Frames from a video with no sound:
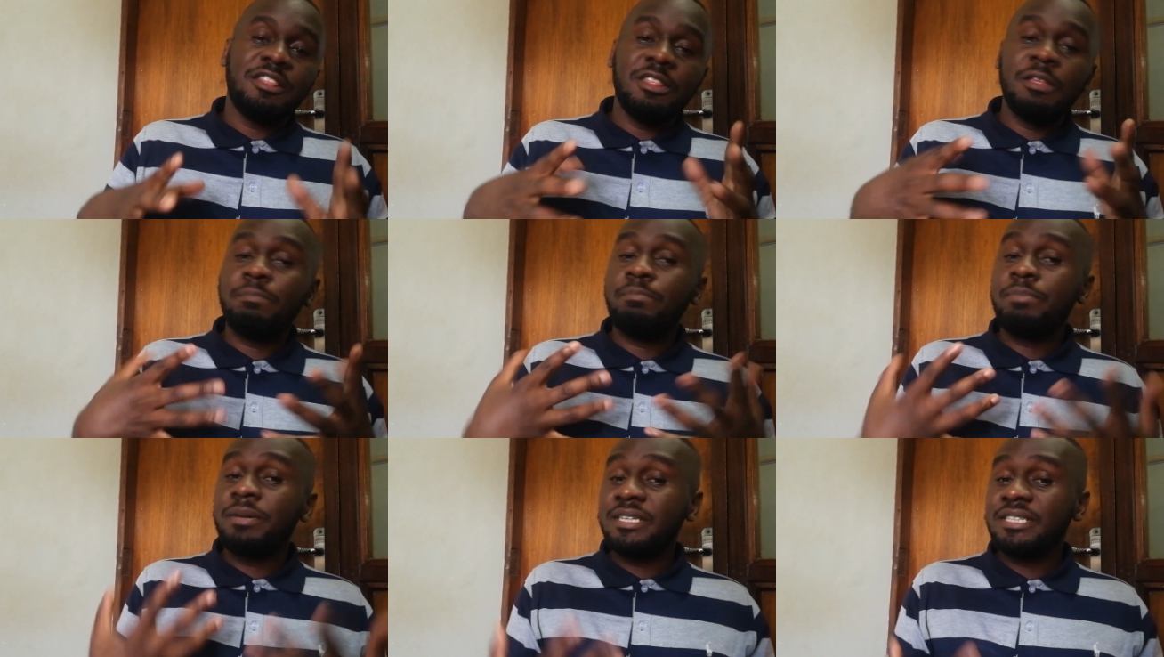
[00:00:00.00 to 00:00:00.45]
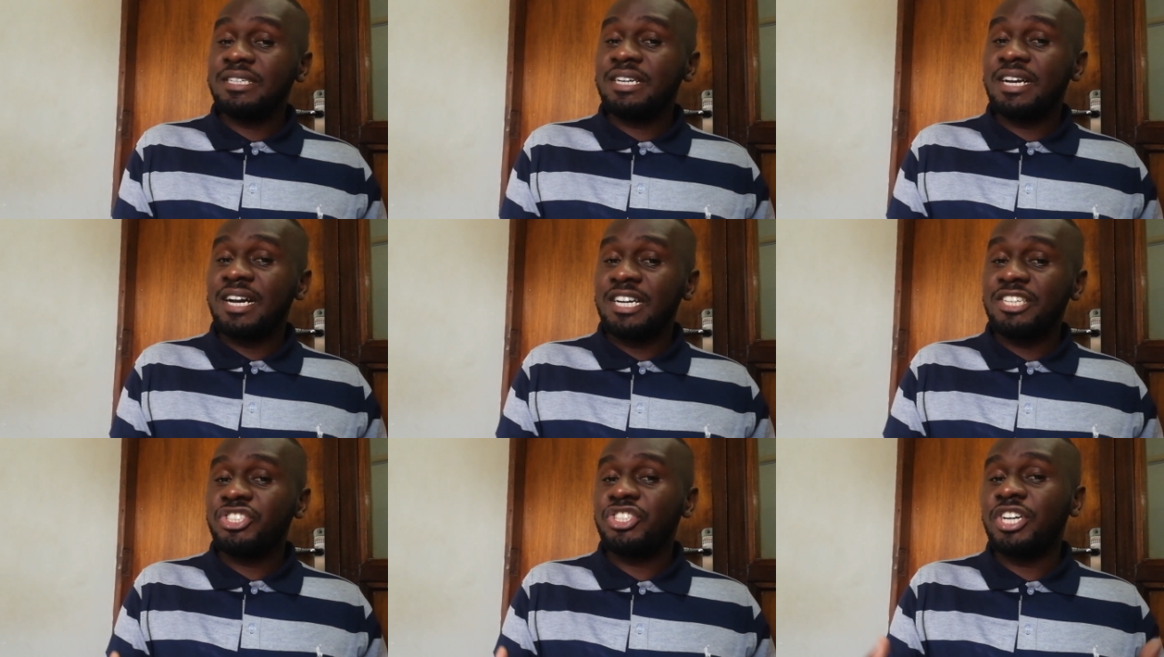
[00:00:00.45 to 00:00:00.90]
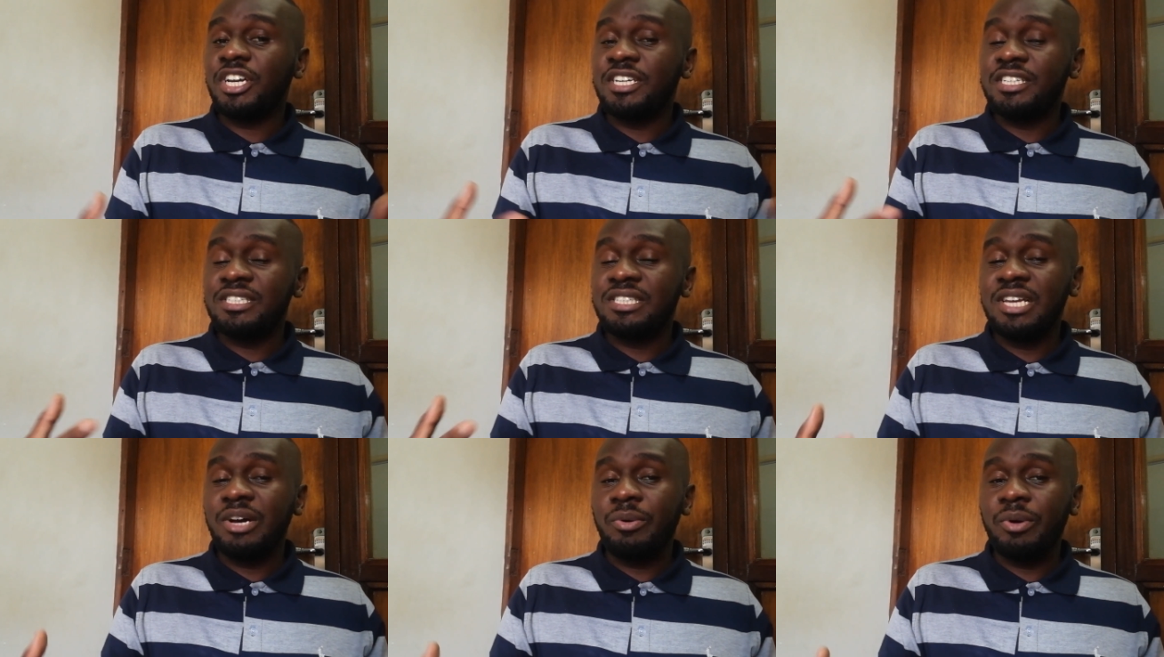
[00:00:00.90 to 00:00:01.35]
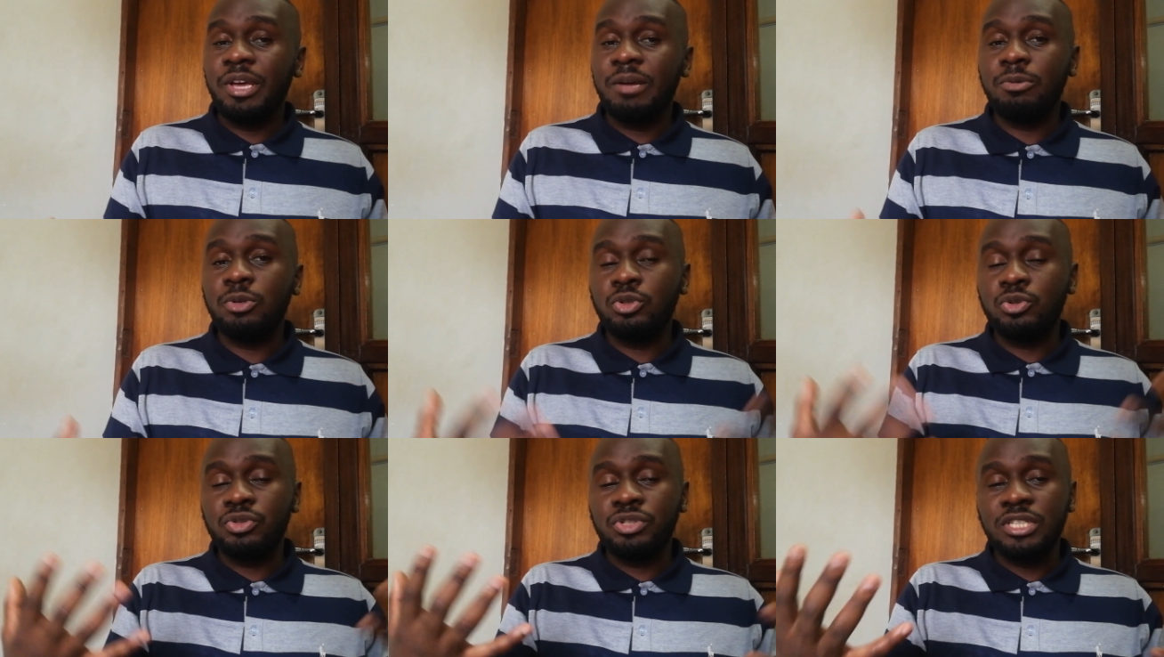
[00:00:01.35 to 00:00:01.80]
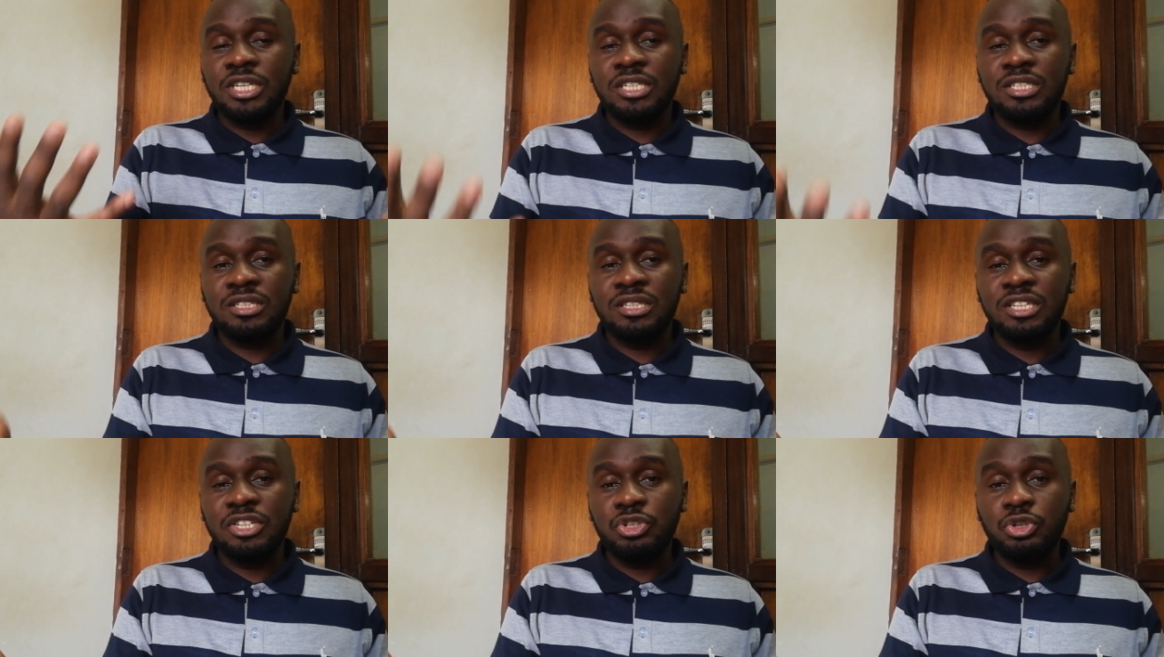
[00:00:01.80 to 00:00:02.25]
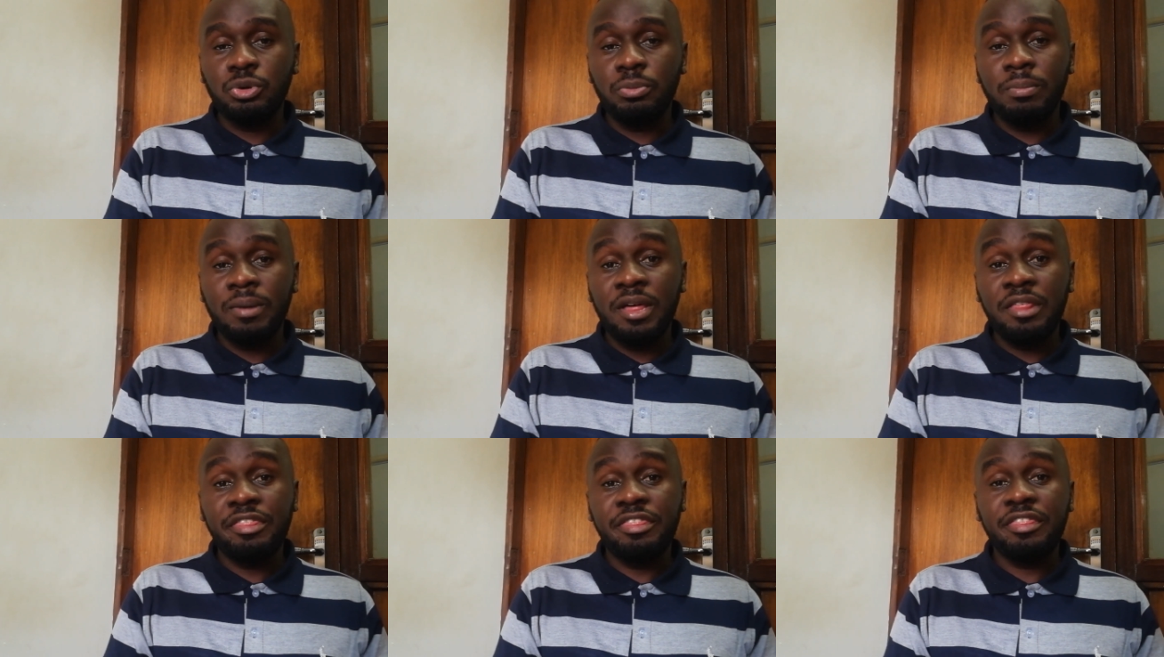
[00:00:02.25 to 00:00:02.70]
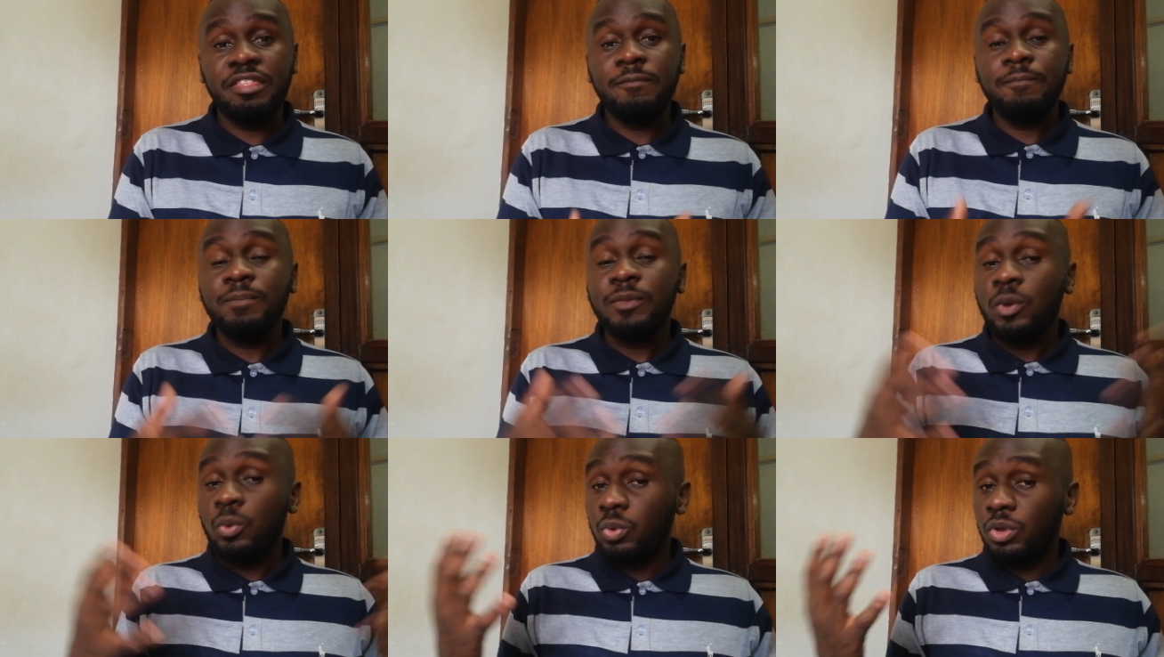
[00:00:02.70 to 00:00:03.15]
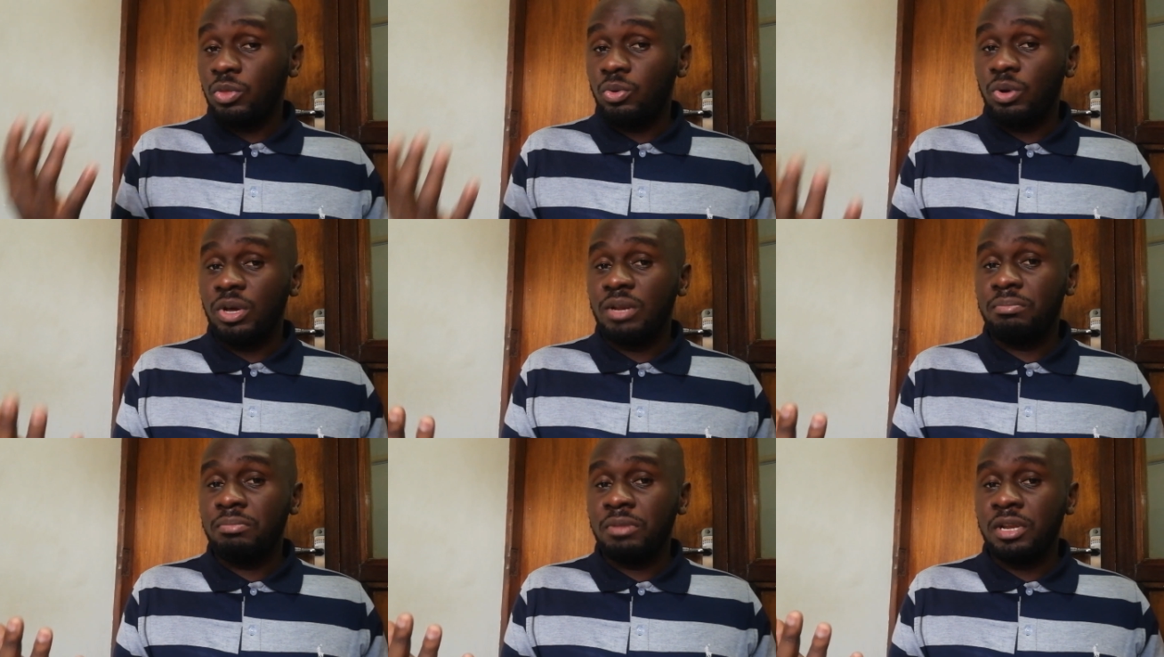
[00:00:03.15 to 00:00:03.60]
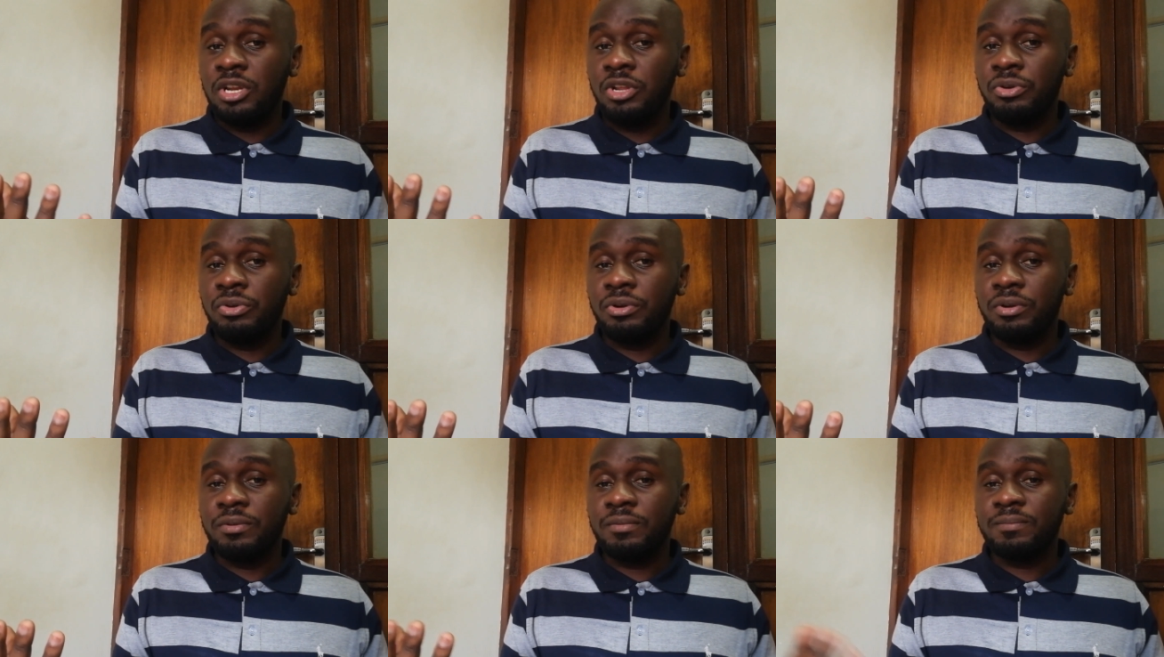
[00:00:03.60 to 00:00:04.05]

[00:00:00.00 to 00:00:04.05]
the petty cashier is now able to start the new month with 1 million.